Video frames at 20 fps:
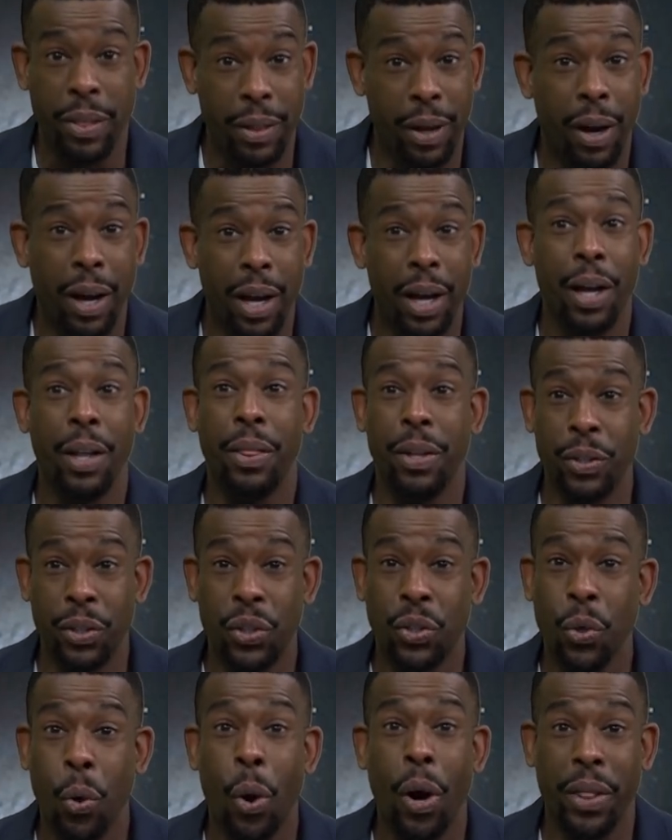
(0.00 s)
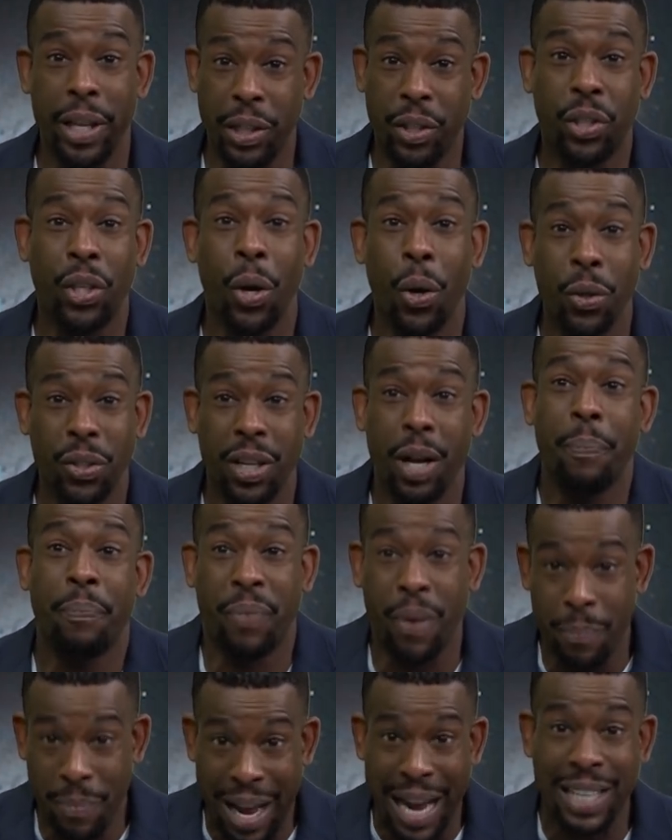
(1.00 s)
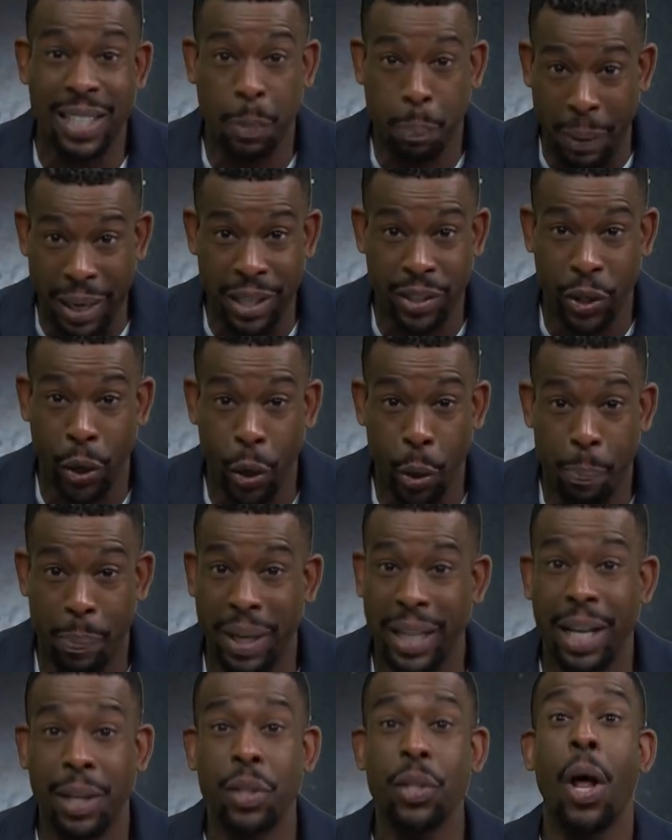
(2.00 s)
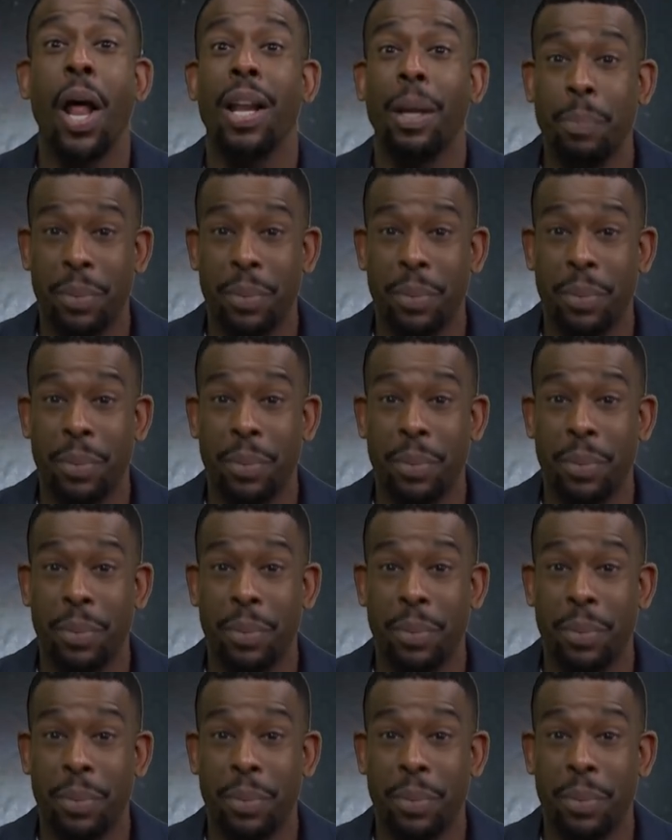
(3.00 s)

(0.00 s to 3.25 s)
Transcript: uh, the sore that shows up from that space herpes. That's all I'm